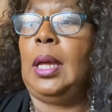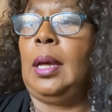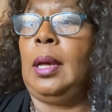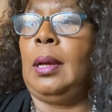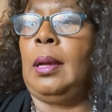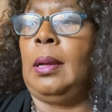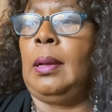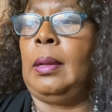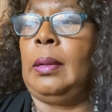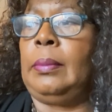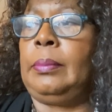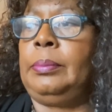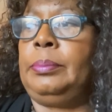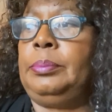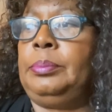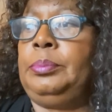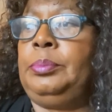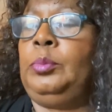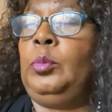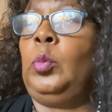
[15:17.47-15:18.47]
Um,
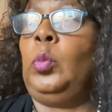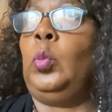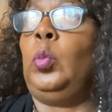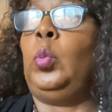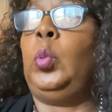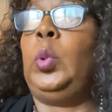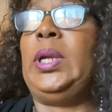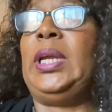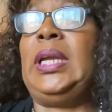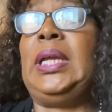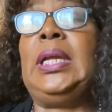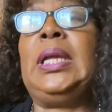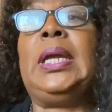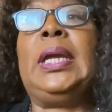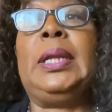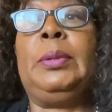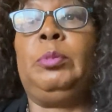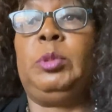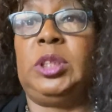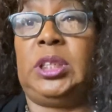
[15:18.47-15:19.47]

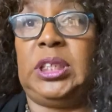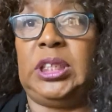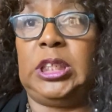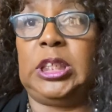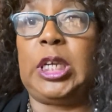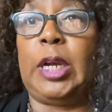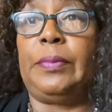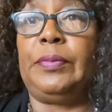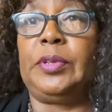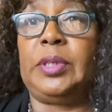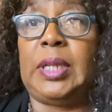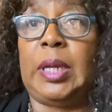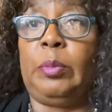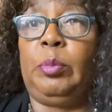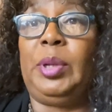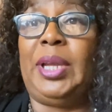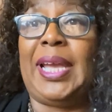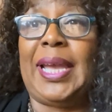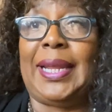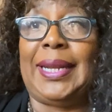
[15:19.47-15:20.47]
it was discovered that
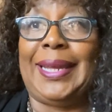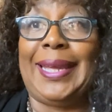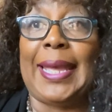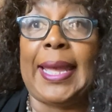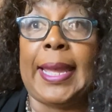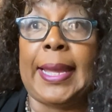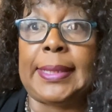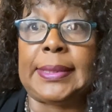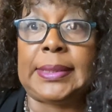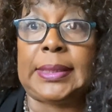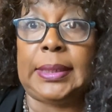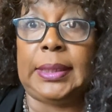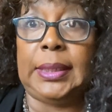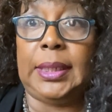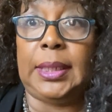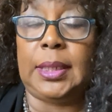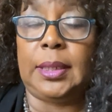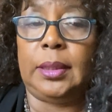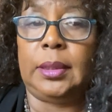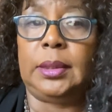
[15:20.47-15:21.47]
we had a gas
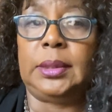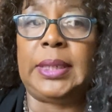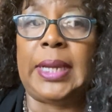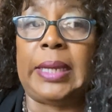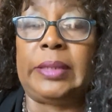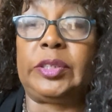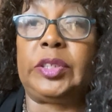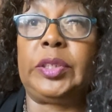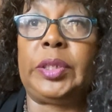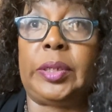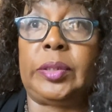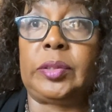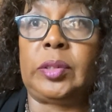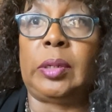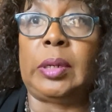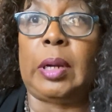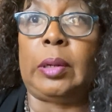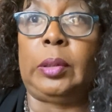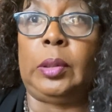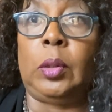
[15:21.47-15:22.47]
leak downstairs
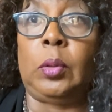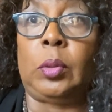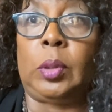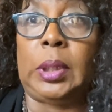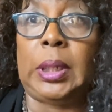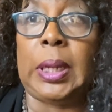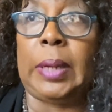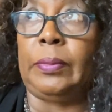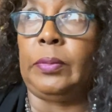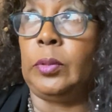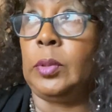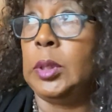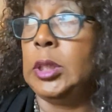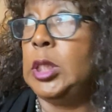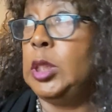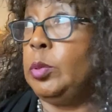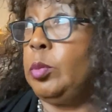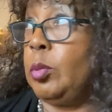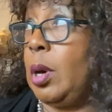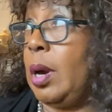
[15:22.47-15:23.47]
on our lower level
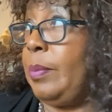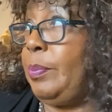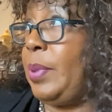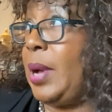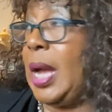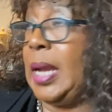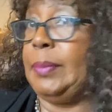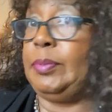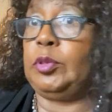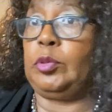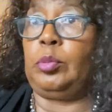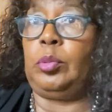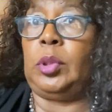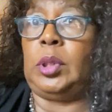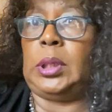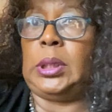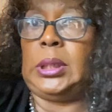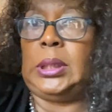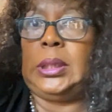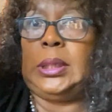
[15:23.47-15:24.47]
where our pipes
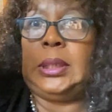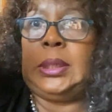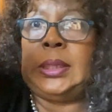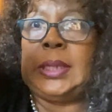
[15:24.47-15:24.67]
run